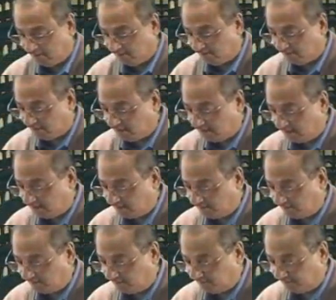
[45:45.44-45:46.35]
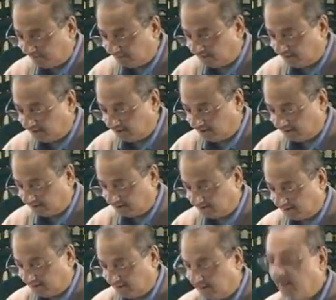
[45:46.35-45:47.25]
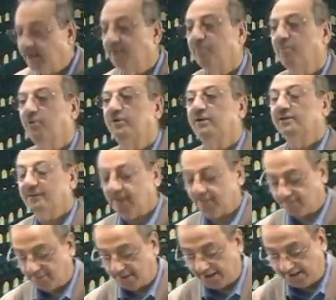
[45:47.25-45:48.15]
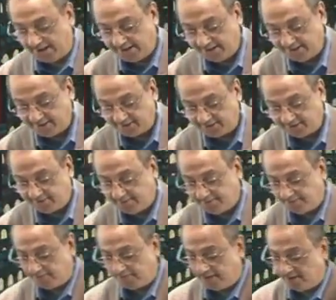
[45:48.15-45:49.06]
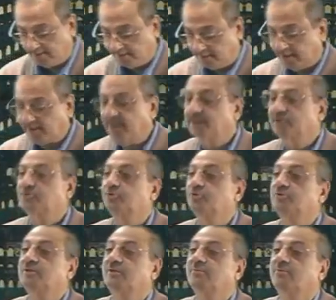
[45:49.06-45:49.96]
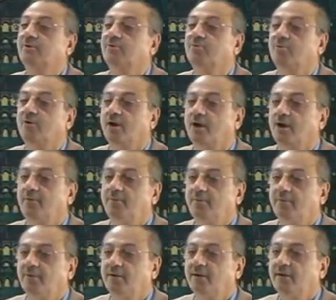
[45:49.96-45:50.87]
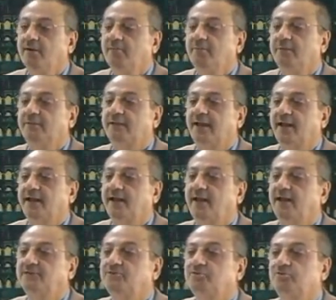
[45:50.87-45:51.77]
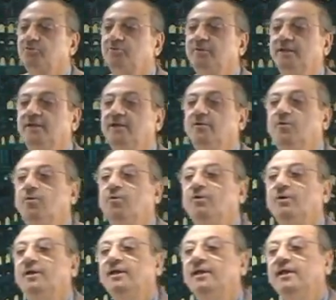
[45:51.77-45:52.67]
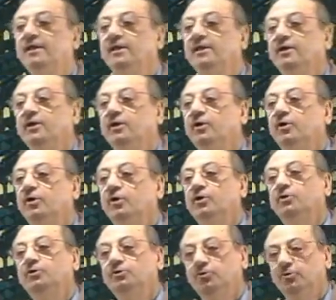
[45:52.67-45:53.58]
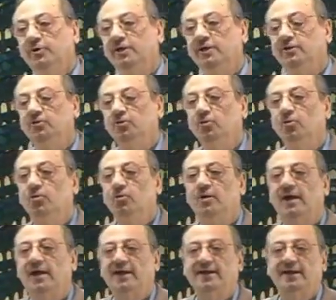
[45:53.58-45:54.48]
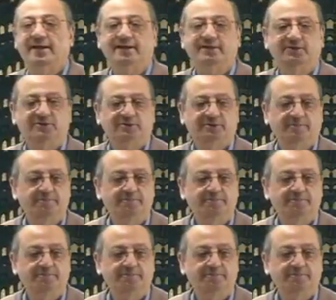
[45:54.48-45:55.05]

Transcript: Da fil faragh. Put in the blanks, brother, suitable verb, but that has to be only yuridu and its